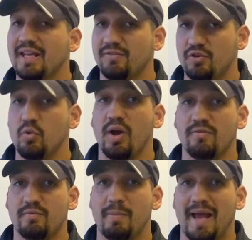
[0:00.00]
and if you
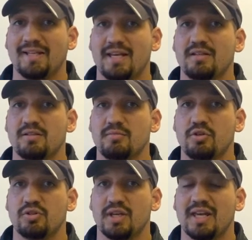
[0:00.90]
have bad taste in
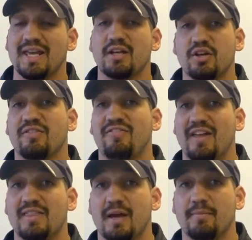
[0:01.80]
music, it could
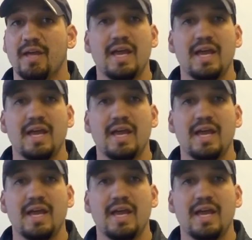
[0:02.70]
offend them.